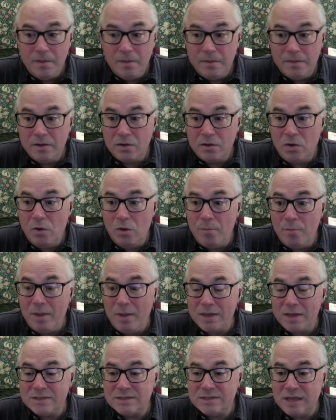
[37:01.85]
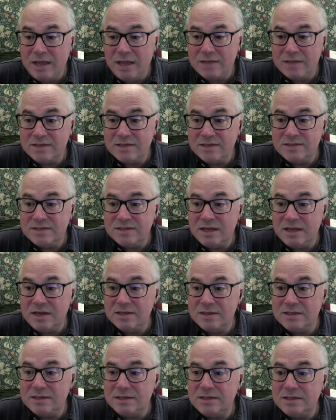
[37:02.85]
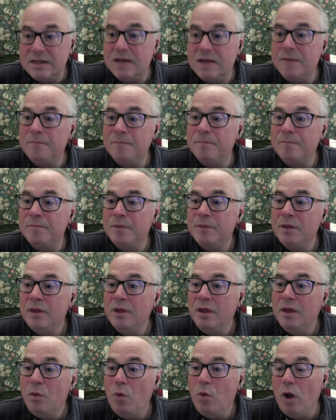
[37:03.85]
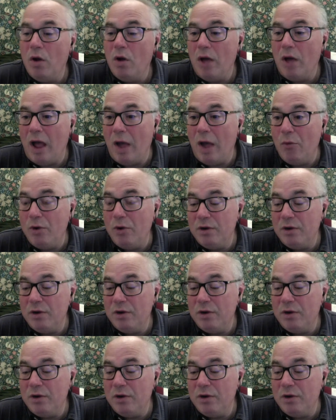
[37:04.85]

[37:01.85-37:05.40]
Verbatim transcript: The COMEX, as I said, uh, well, how would it